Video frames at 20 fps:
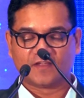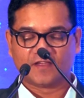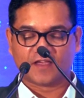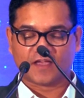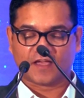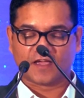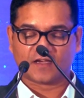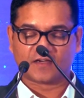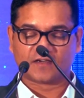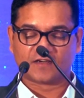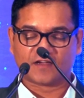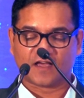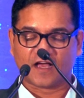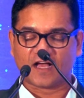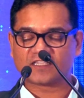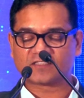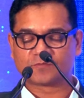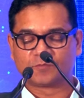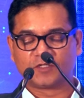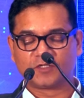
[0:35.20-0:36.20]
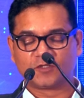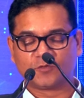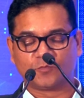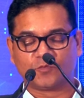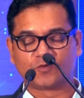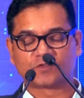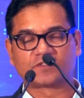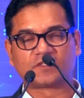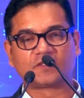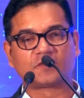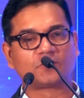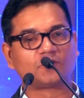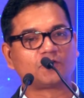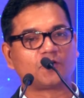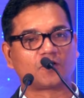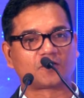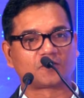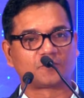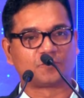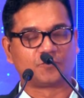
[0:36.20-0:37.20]
and asked me to post it to
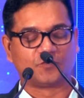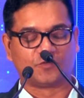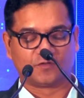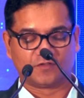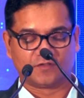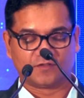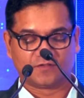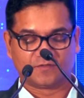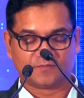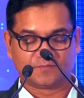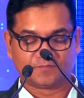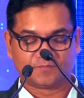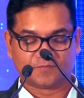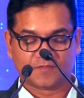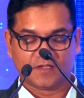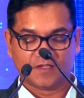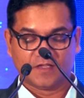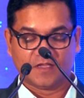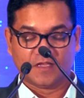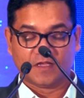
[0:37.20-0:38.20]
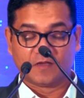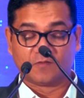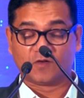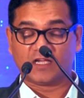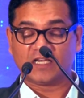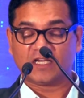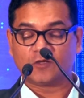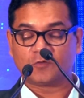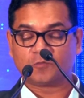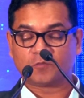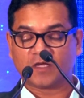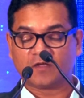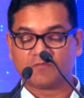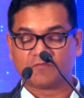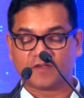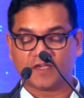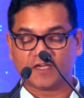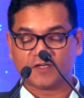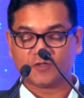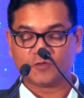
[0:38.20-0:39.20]
North Pole. While on my
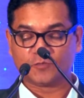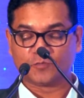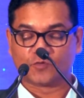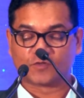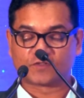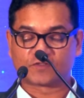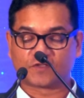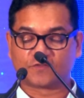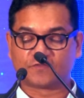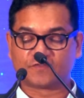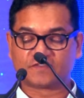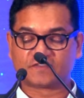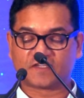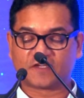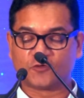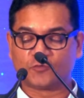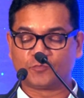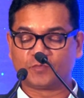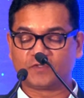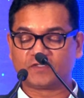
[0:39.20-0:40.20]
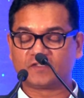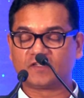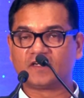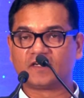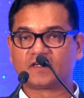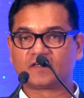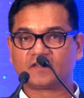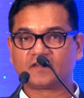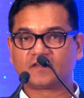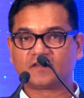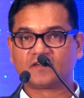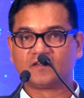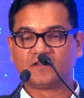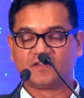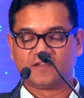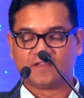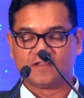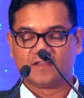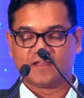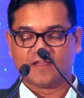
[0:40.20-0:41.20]
way to post office, I opened the letter
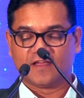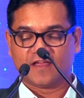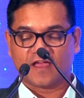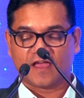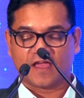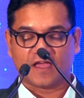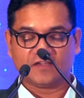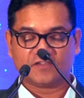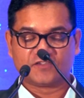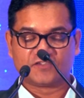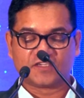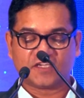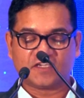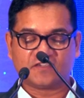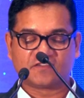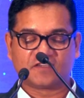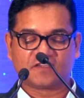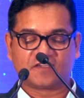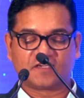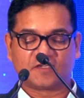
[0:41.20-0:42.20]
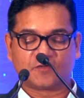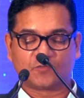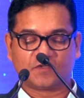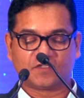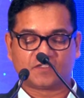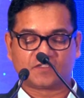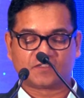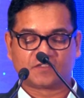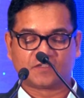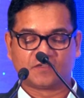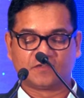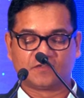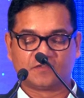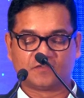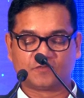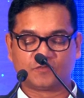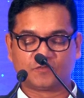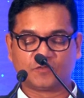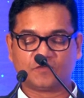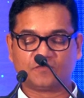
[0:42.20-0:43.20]
and changed her request
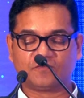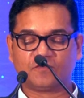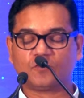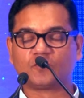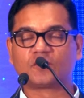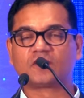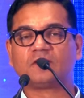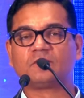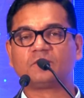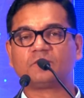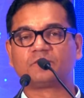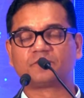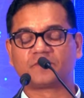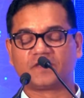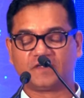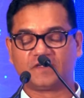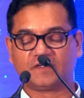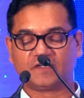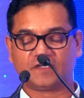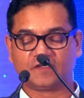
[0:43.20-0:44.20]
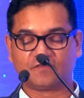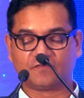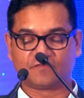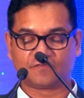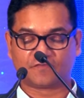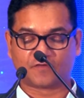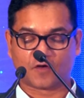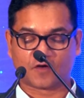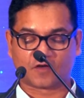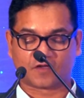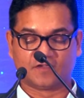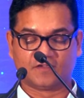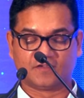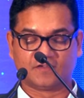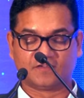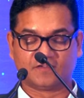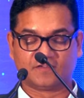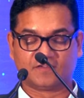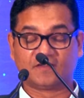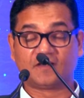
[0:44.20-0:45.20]
to a floral printed frock
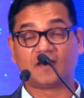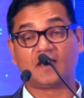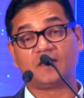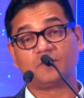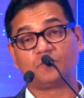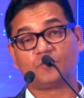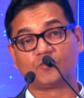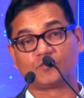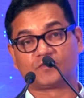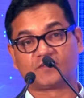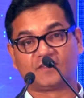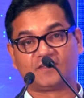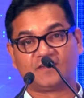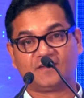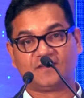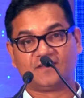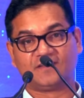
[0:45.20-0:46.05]
and posted.